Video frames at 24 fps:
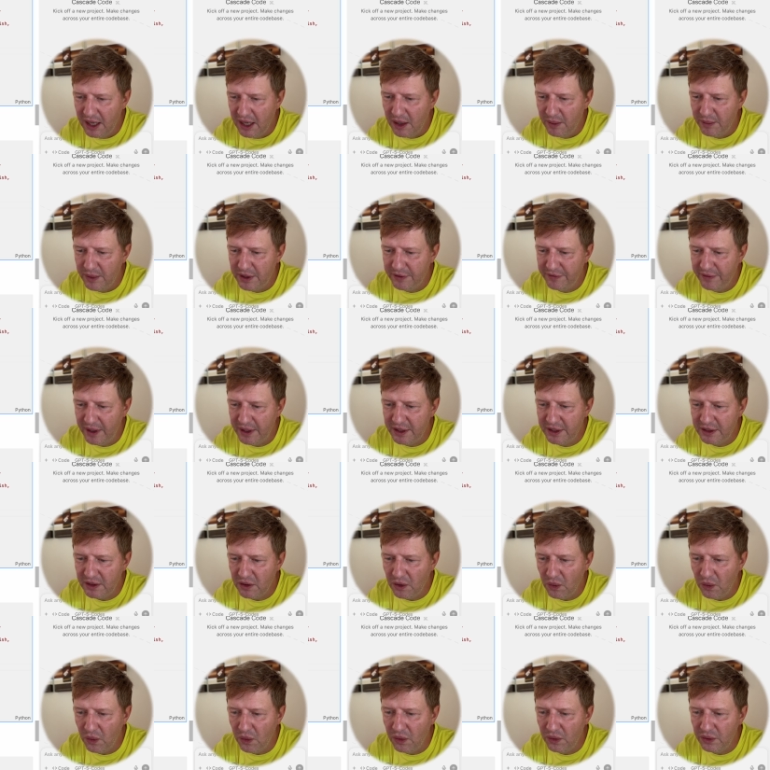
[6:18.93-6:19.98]
We're defining
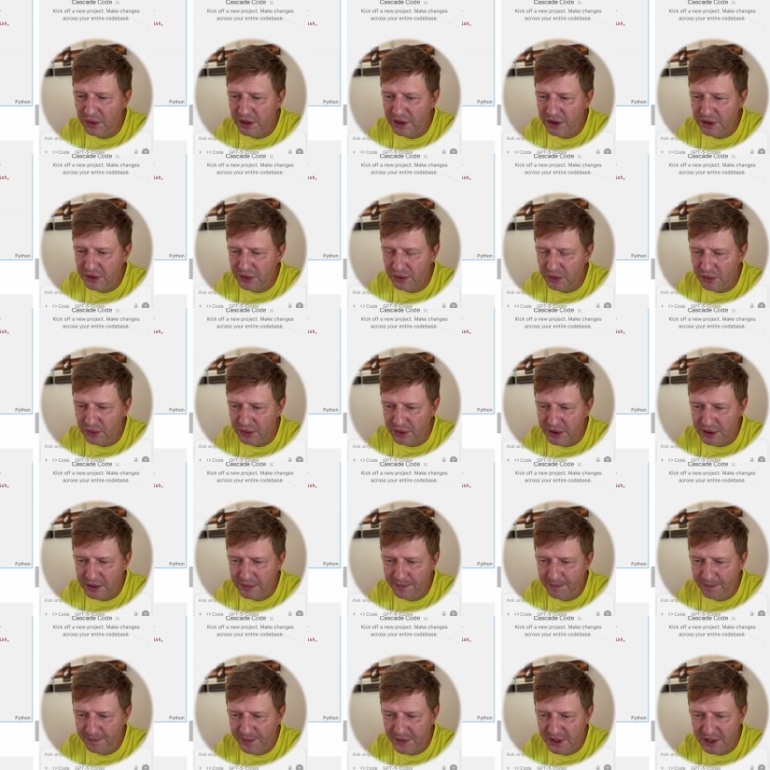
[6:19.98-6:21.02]
all the tools
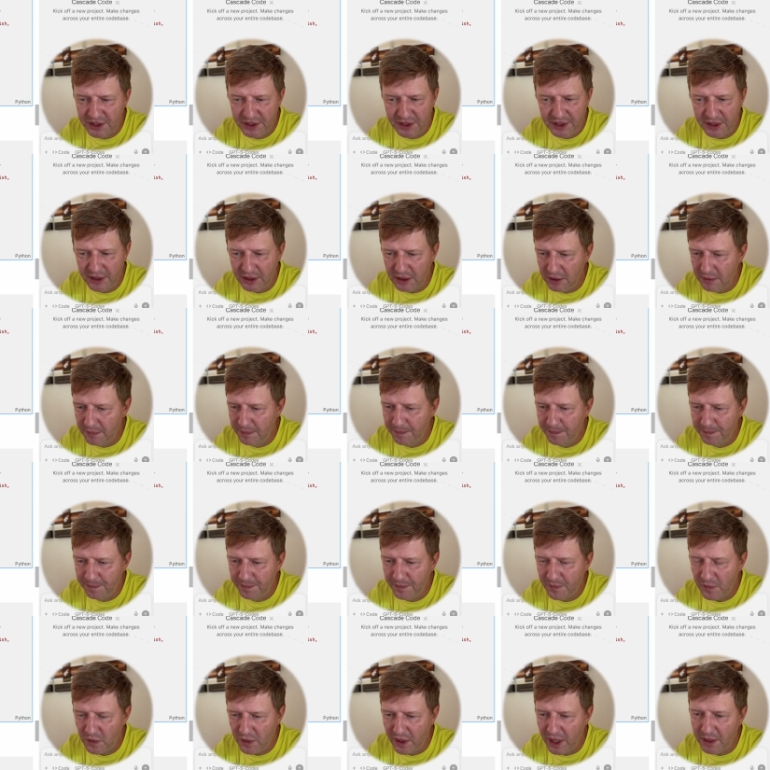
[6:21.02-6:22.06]
still,
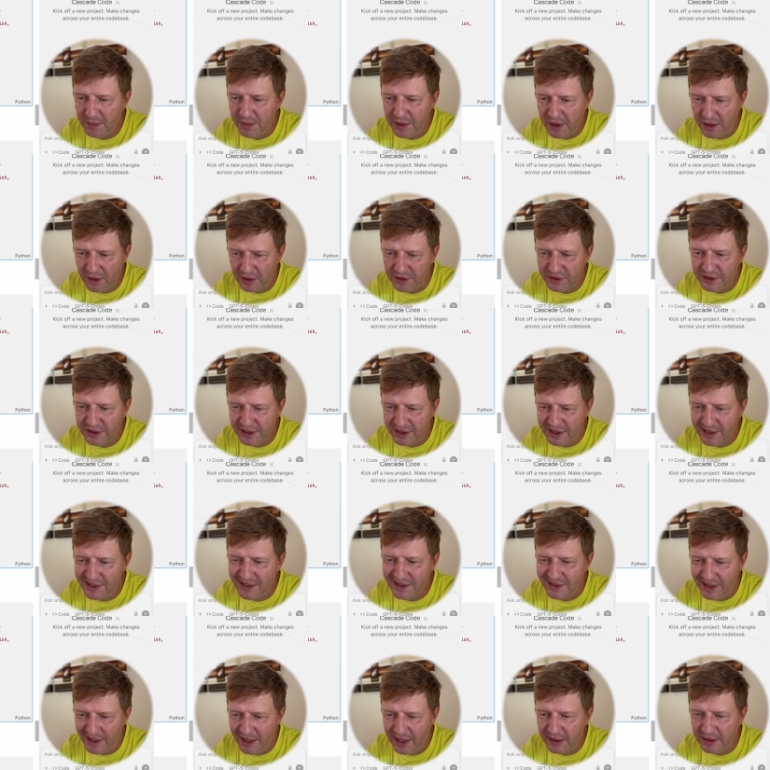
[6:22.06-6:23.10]
right? Because this is
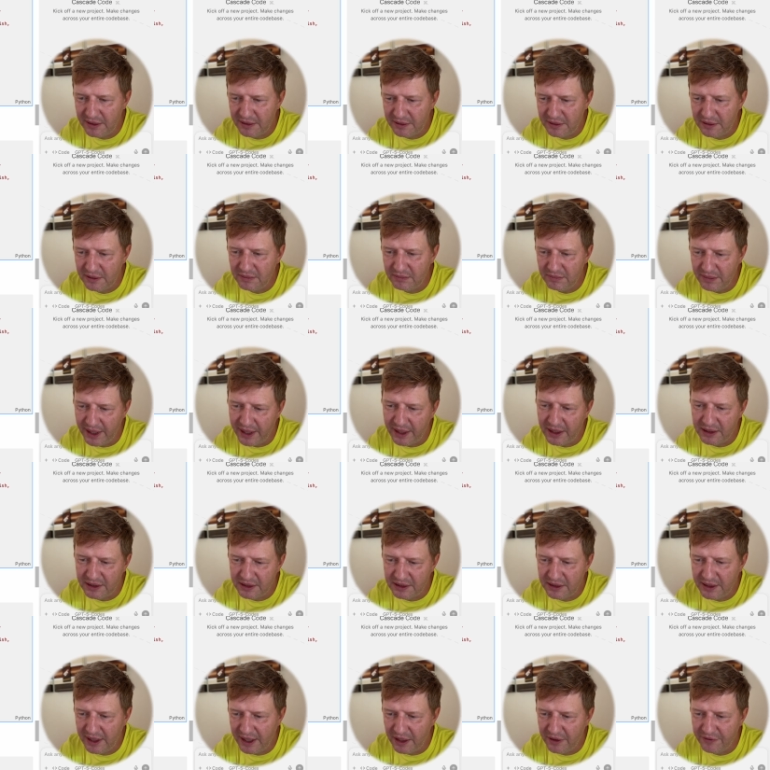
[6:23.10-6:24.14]
standard, like it's
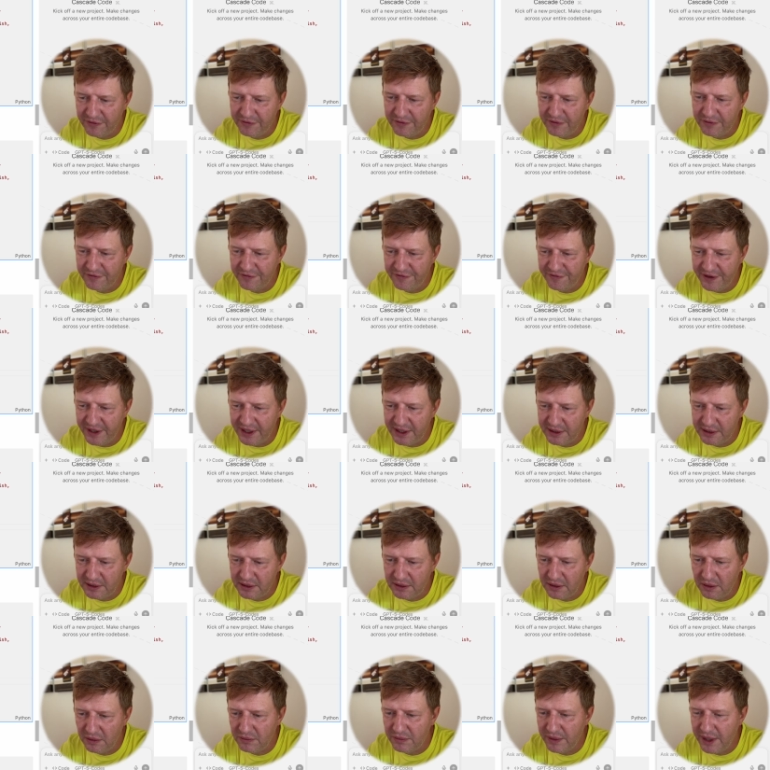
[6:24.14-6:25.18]
kind of
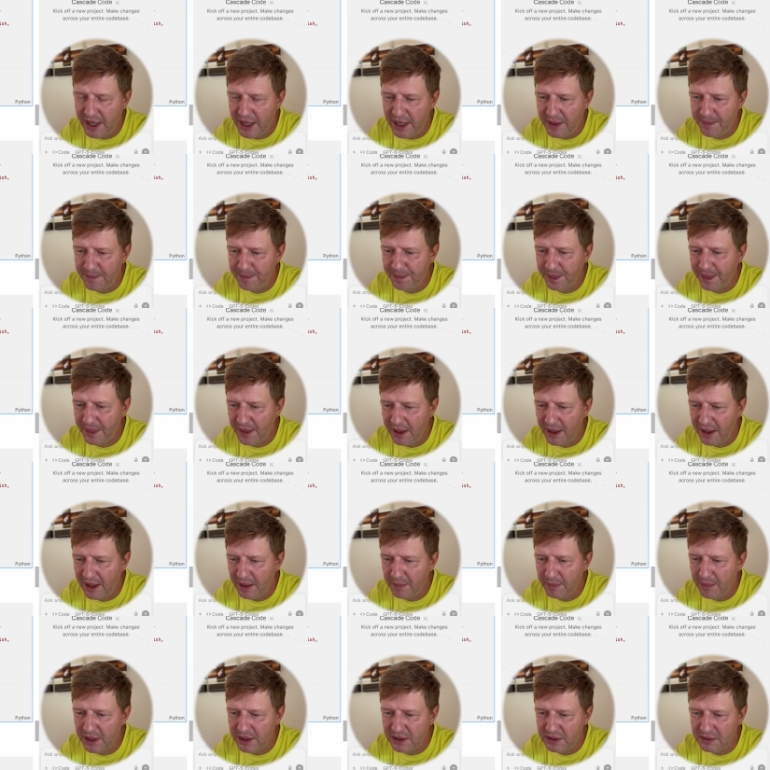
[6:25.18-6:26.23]
fixed already.
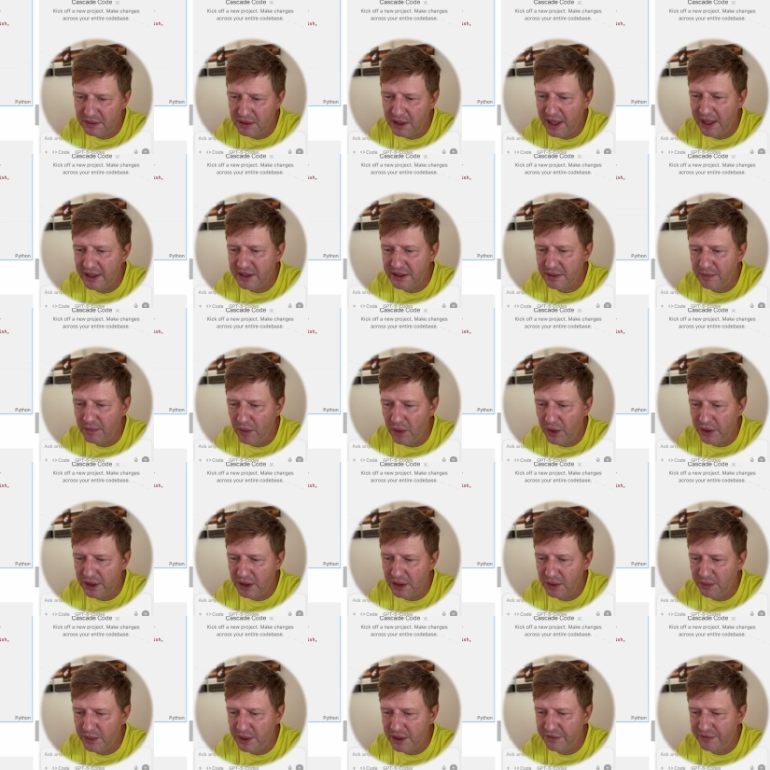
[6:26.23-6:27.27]
But as a
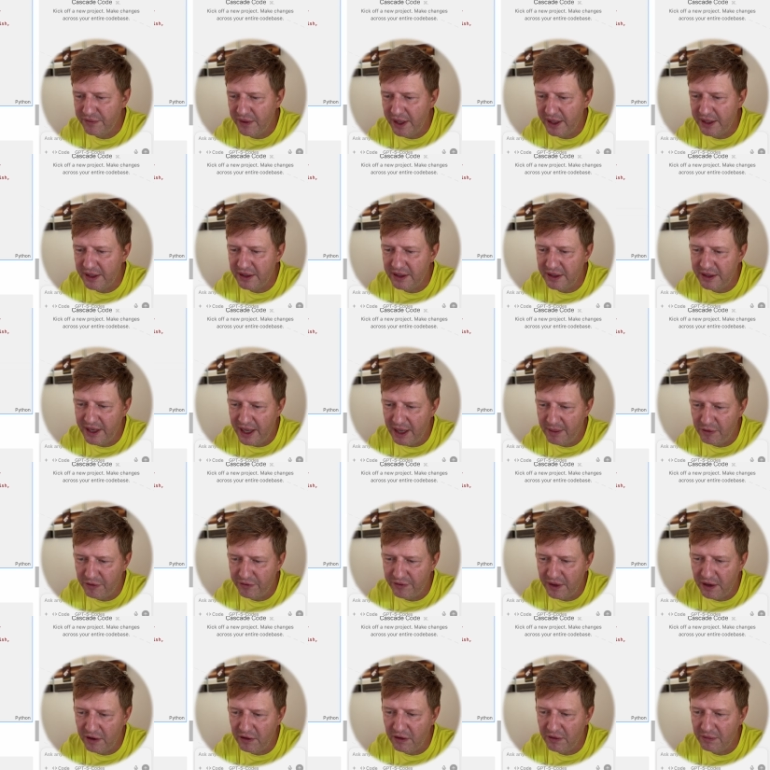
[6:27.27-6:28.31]
model, we're defining the name of
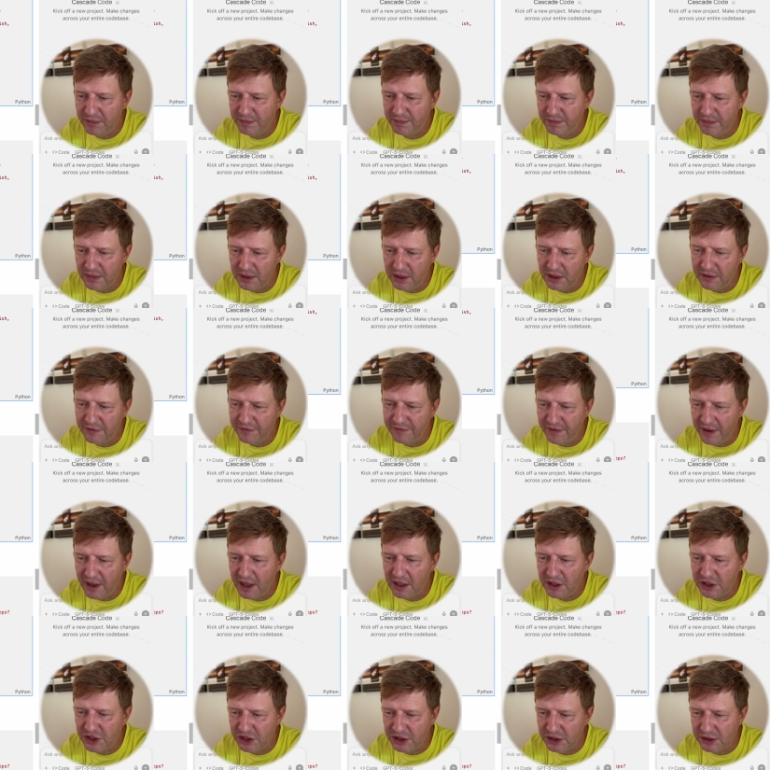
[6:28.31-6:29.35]
our uh,
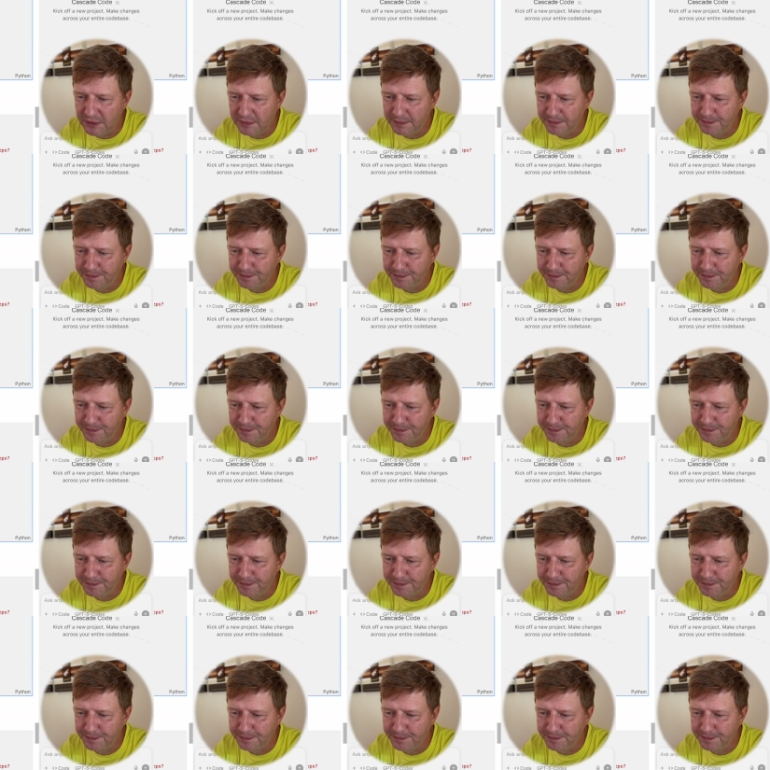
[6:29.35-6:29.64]
function.